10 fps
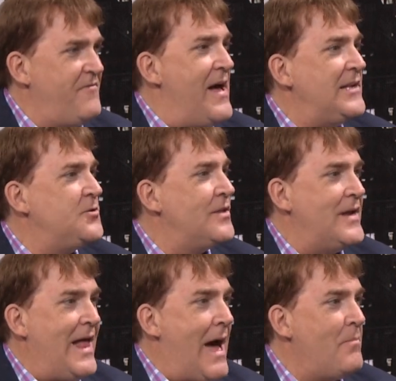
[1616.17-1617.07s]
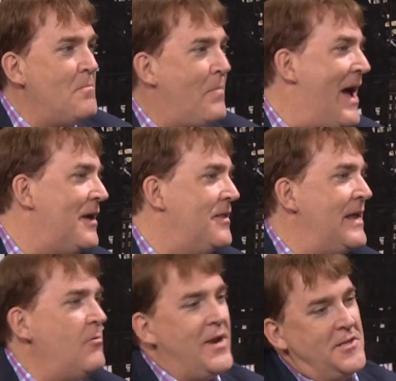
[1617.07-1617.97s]
faster than it happened back in the
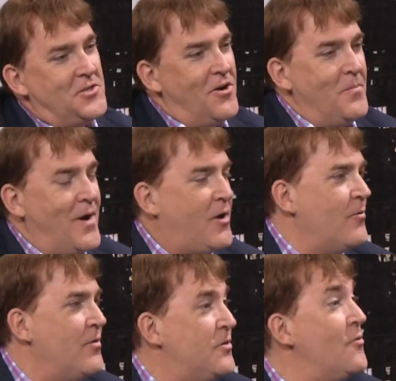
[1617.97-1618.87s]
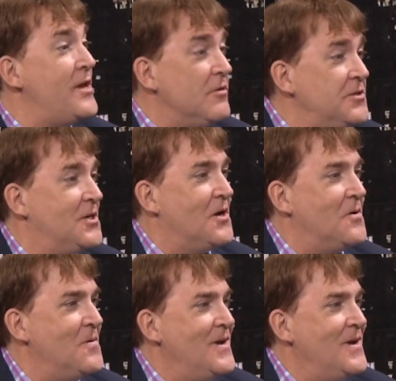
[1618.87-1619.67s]
day when I started my career 30 years ago,